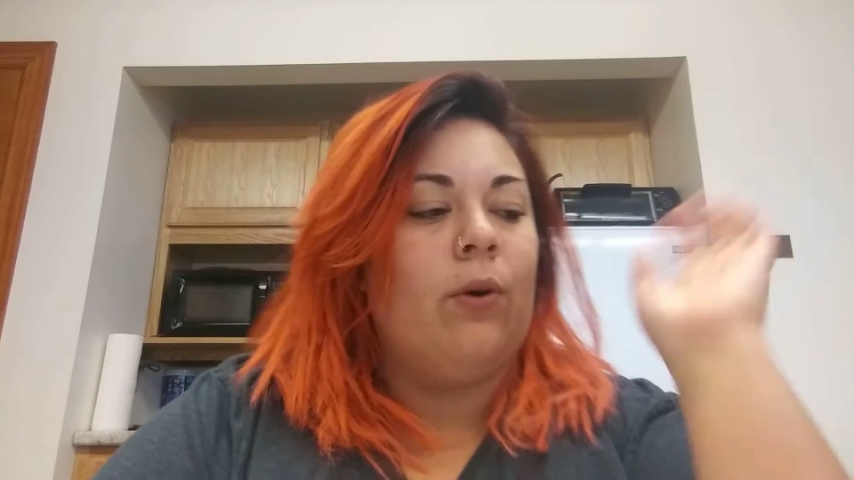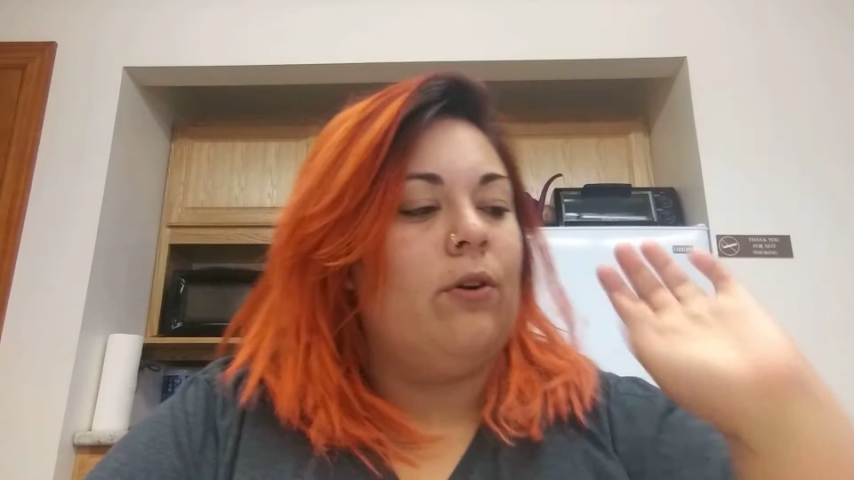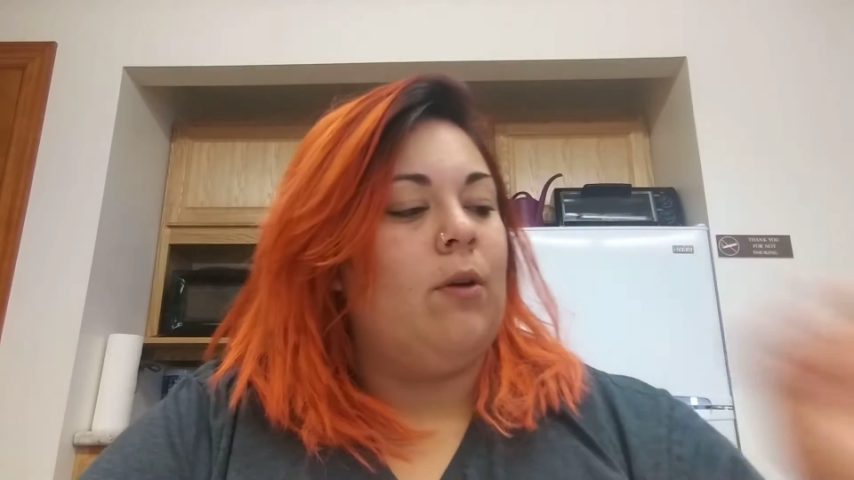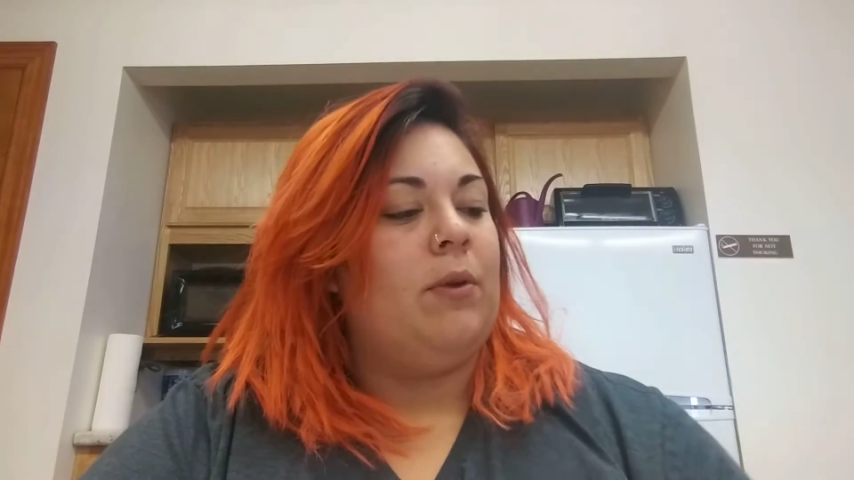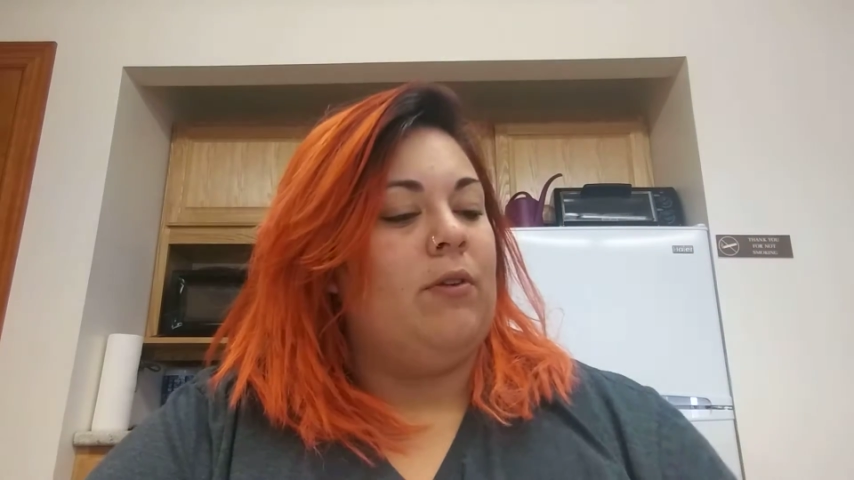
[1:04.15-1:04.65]

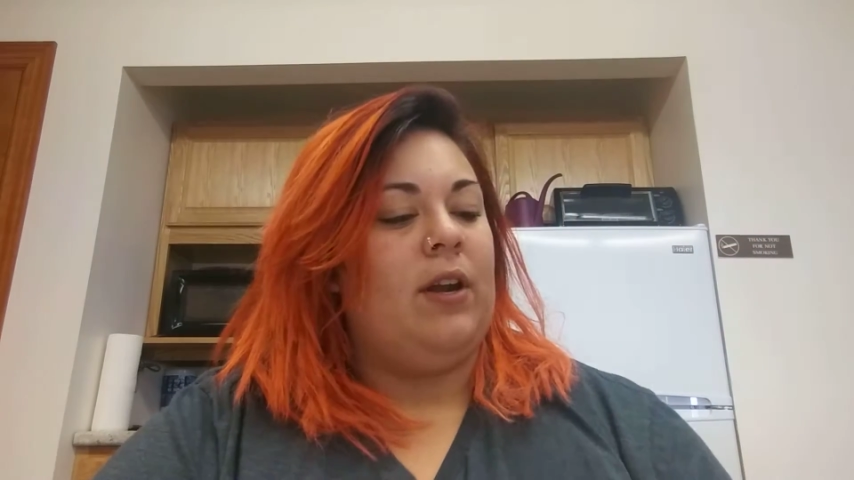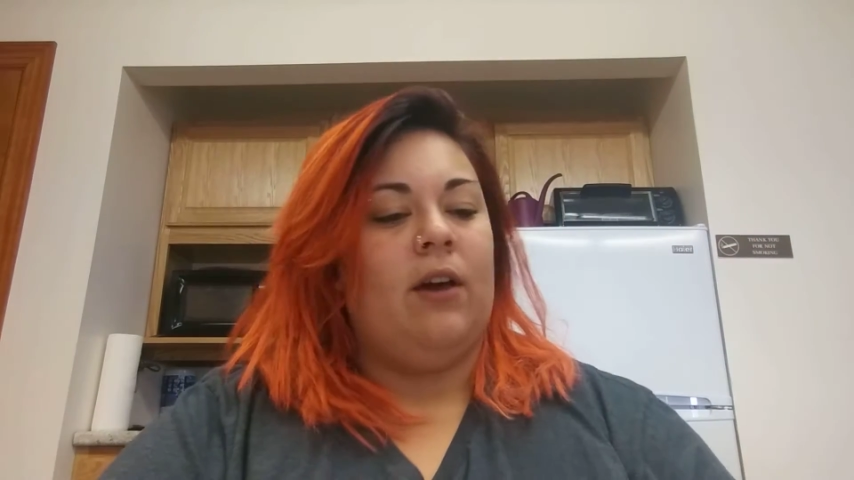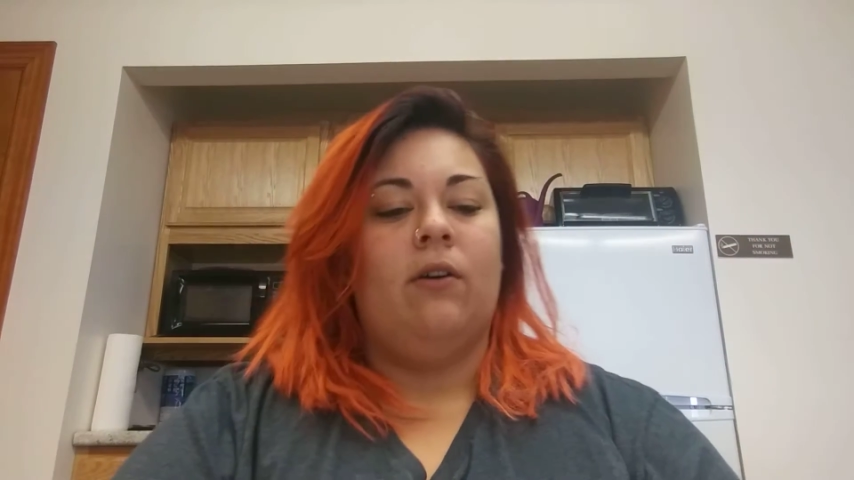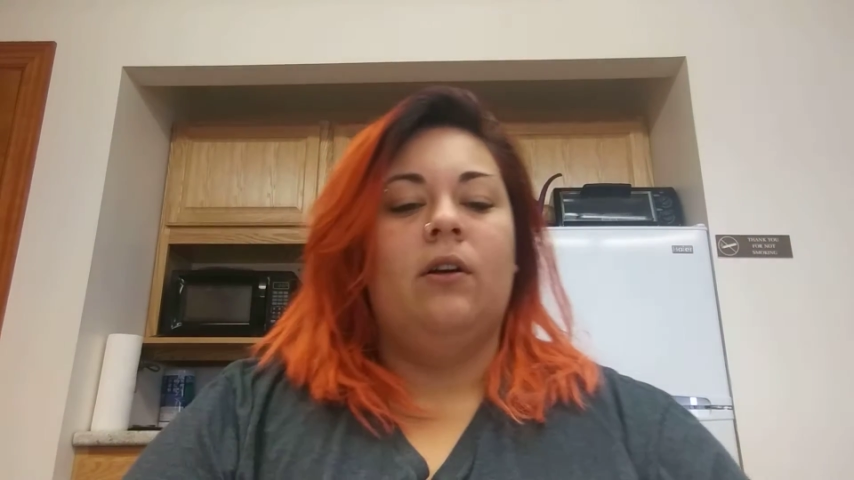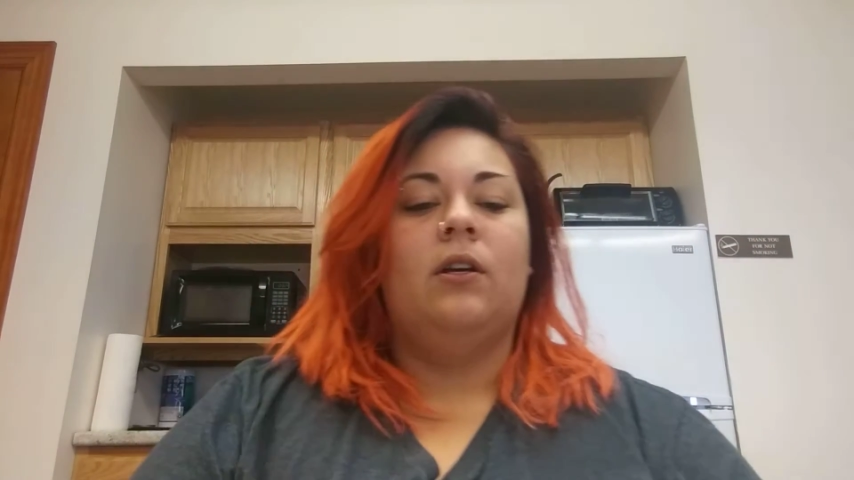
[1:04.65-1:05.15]
quarter on me right
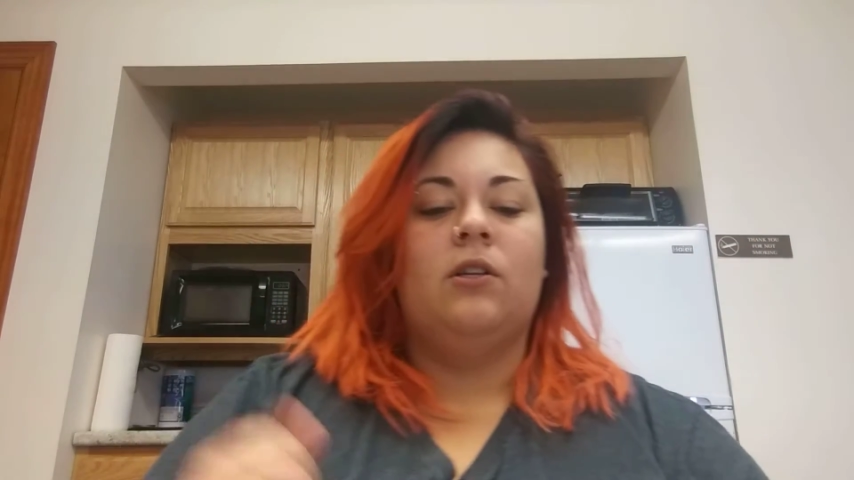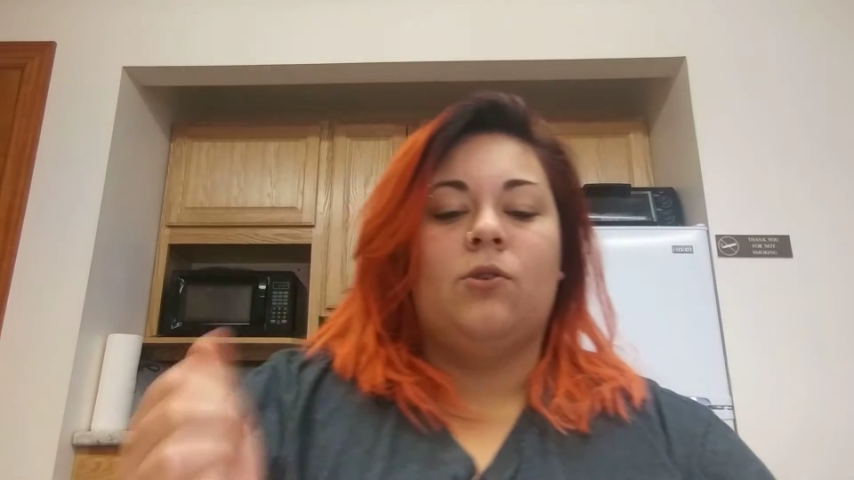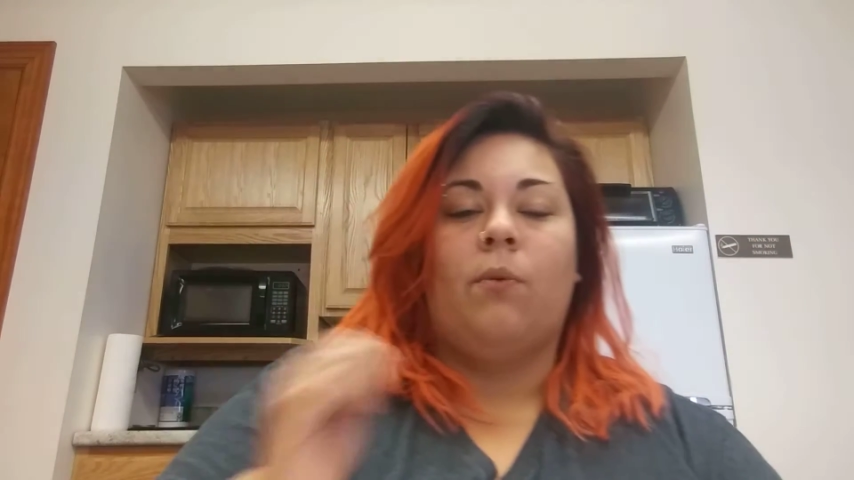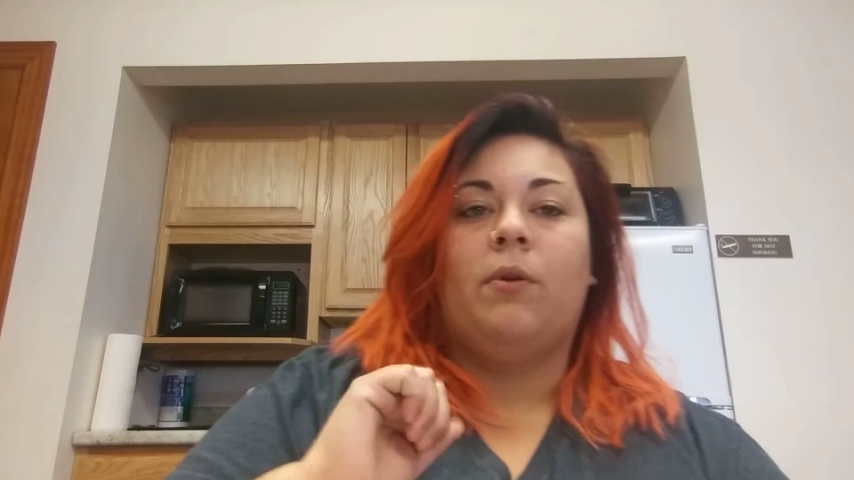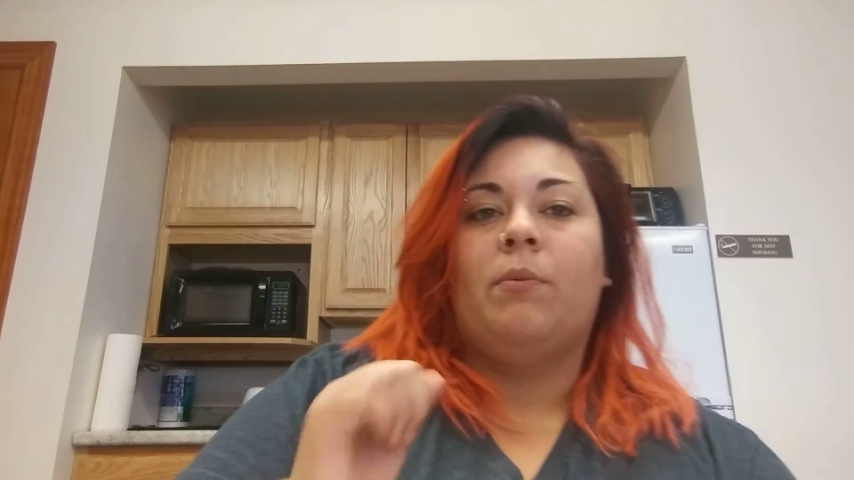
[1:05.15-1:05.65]
now,
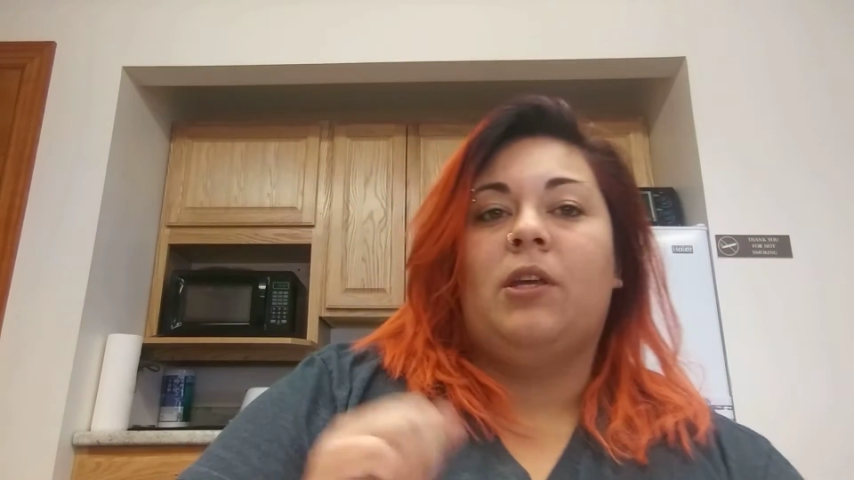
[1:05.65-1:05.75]
so I'm going to